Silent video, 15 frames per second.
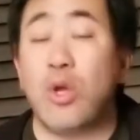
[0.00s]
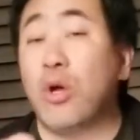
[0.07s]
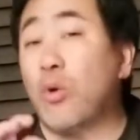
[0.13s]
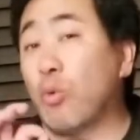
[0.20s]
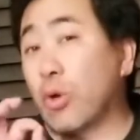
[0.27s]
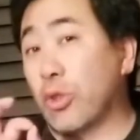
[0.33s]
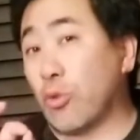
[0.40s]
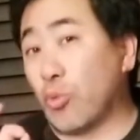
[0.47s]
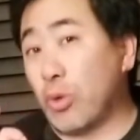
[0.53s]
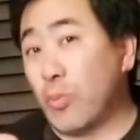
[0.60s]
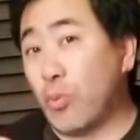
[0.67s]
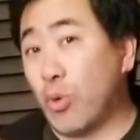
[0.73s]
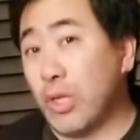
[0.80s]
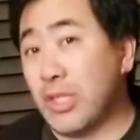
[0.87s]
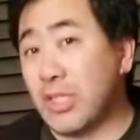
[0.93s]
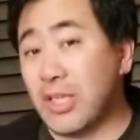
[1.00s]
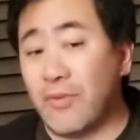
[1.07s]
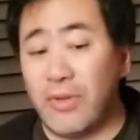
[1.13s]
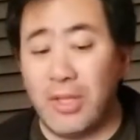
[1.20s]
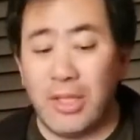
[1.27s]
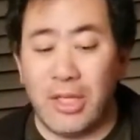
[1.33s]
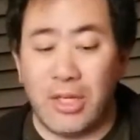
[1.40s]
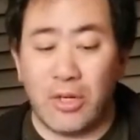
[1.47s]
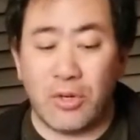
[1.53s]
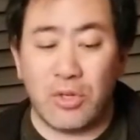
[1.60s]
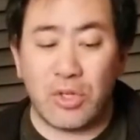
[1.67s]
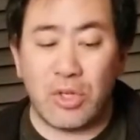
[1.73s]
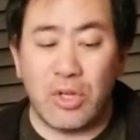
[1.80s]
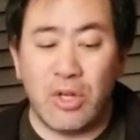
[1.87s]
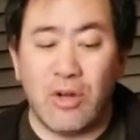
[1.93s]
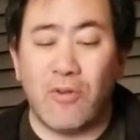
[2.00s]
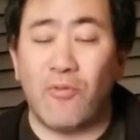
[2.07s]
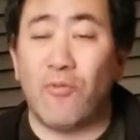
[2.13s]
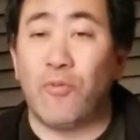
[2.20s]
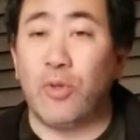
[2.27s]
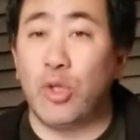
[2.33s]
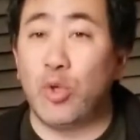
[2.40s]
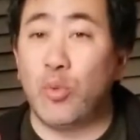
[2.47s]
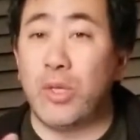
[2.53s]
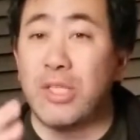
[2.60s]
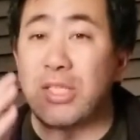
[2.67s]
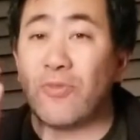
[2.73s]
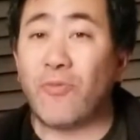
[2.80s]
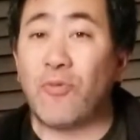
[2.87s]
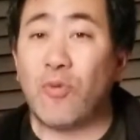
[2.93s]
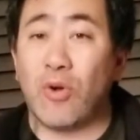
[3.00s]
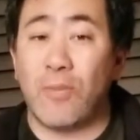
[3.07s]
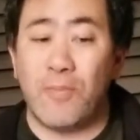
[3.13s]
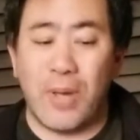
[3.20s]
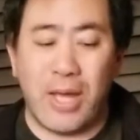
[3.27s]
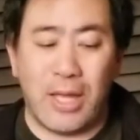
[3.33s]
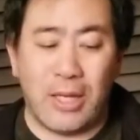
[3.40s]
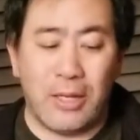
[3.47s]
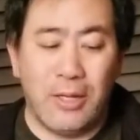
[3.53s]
or 3.7 liters fluids for men,